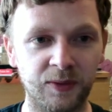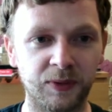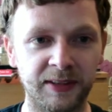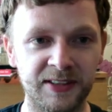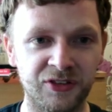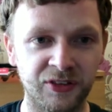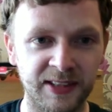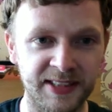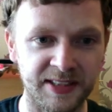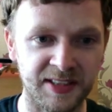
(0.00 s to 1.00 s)
One is
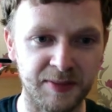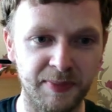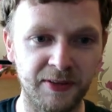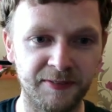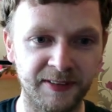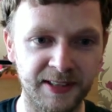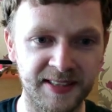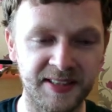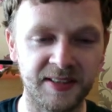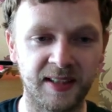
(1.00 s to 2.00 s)
Chrolizian
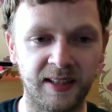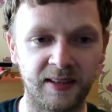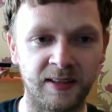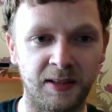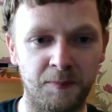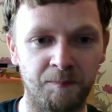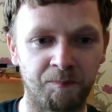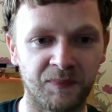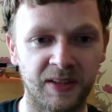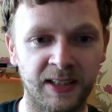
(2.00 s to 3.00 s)
Spiritfast,
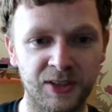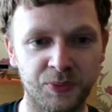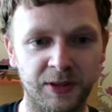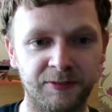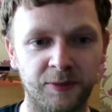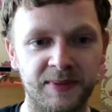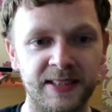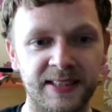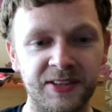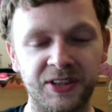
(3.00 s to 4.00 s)
artwork from
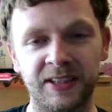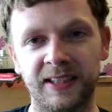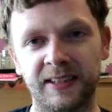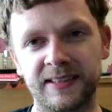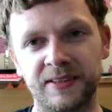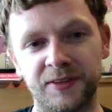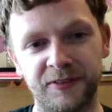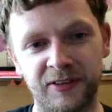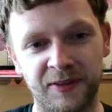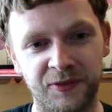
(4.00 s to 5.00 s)
TCG Art and
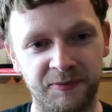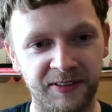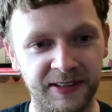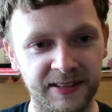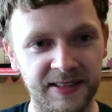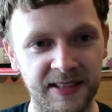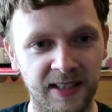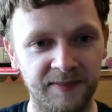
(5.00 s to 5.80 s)
other random things.